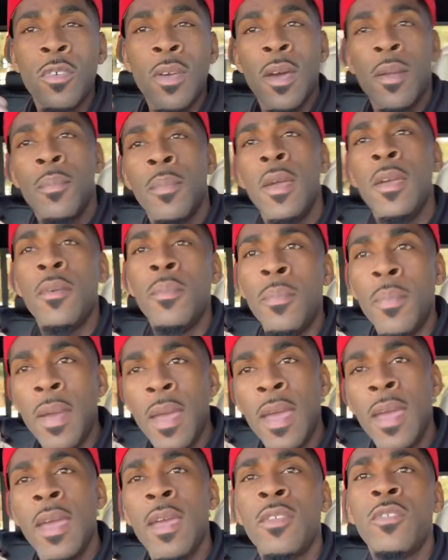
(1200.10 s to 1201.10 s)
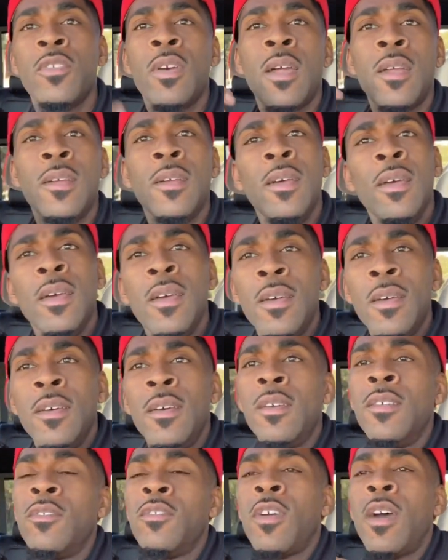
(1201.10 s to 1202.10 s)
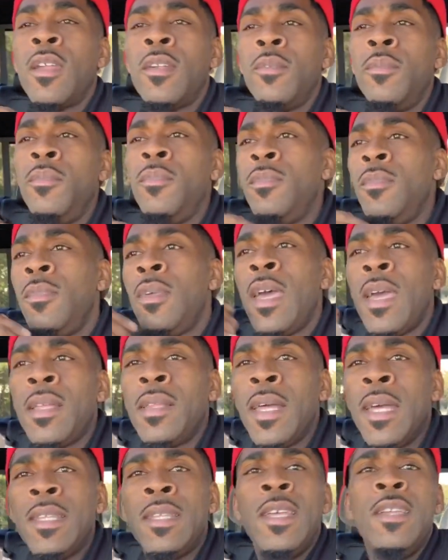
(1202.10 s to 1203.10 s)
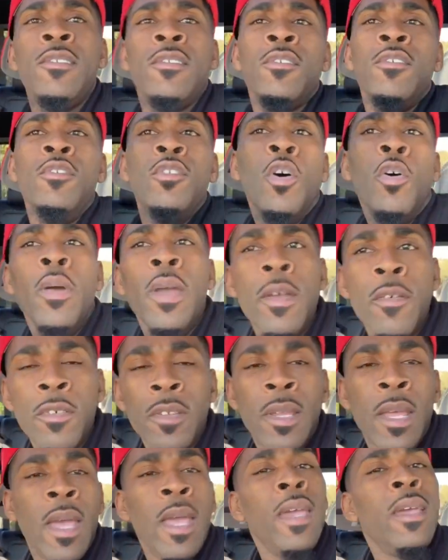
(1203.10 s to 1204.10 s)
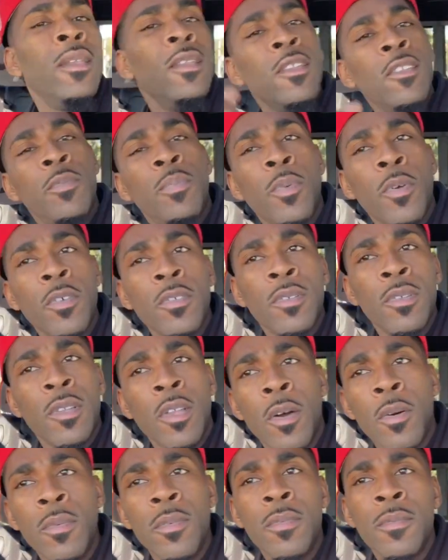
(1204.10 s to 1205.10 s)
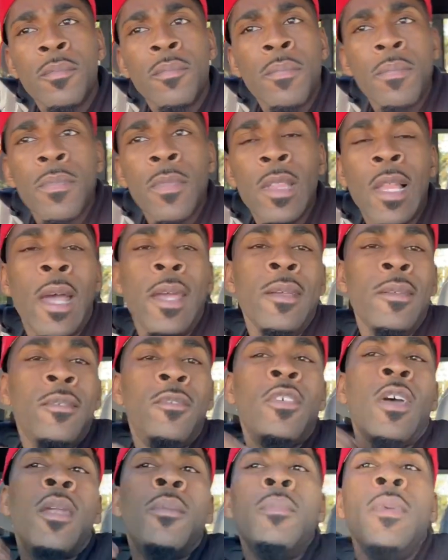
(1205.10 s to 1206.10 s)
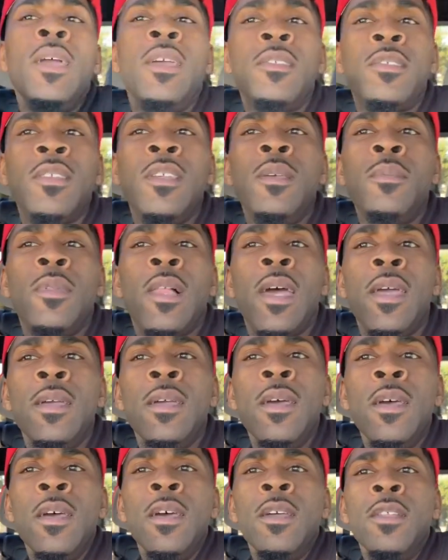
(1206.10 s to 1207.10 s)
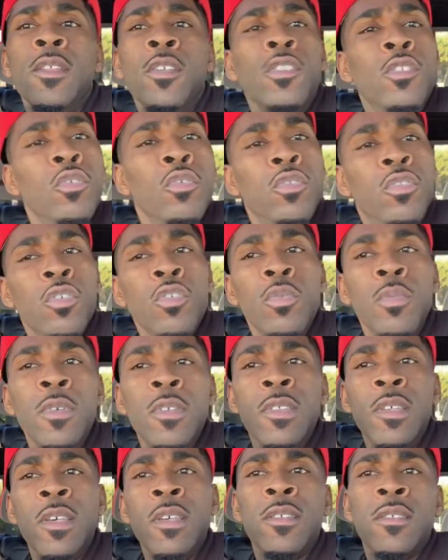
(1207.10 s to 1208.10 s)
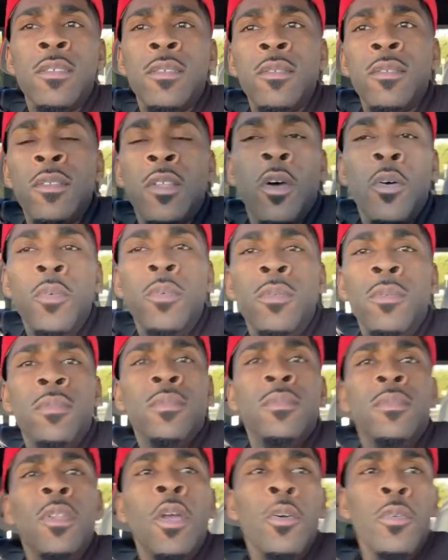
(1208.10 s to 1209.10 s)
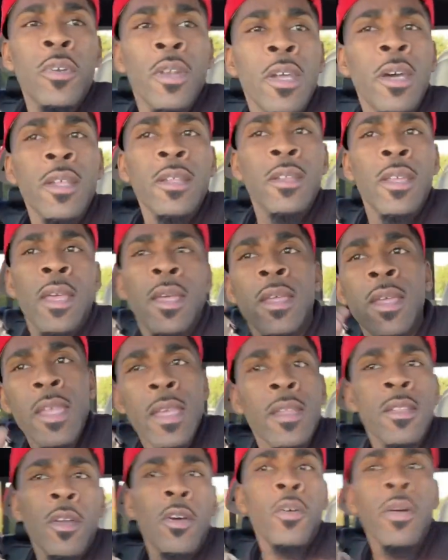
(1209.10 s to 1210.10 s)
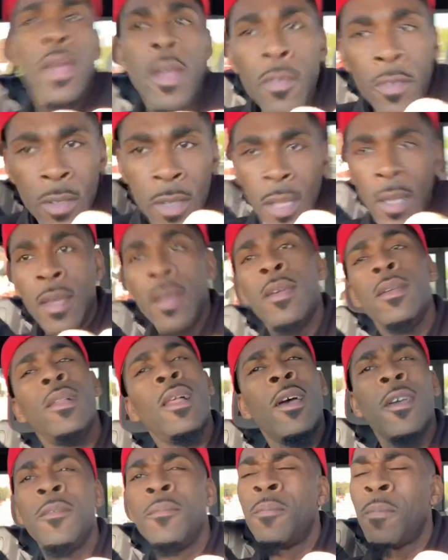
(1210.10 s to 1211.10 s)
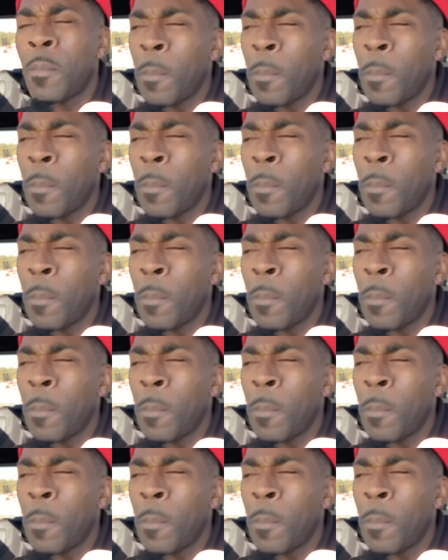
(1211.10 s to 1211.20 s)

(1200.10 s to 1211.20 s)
trying to make them mad, try to try to act like they just know everything, and this person don't like try to make it seem like the YouTuber just don't know nothing and he know everything. Like